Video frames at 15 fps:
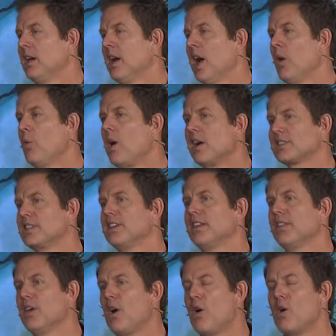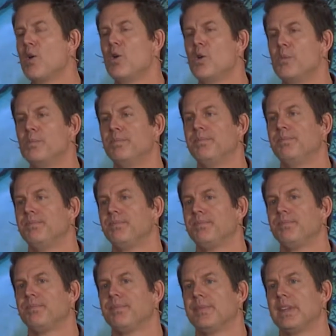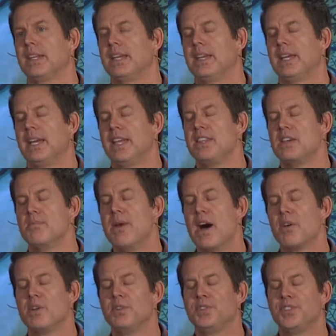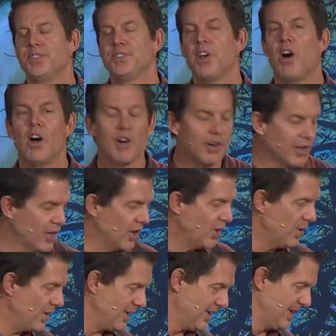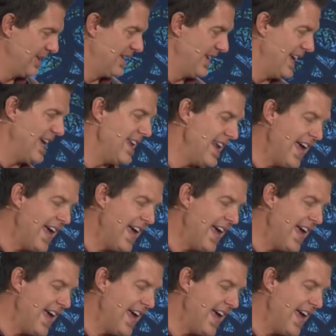I walked into the home. And the amount of sorrow and